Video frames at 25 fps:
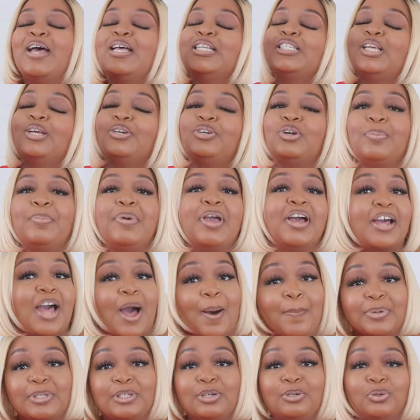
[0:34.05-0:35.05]
So do me a
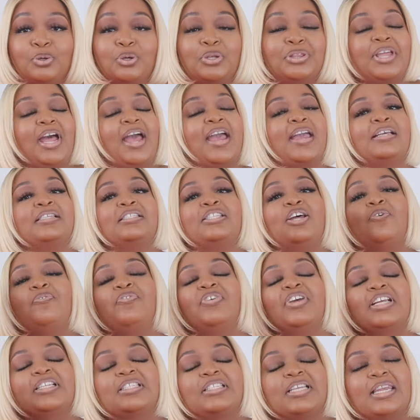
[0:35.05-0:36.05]
couple, 2, 3 things. Don't
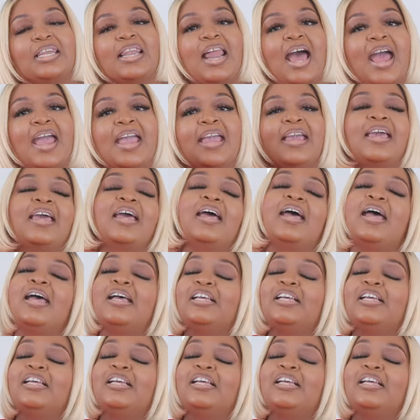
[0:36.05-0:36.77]
forget to like,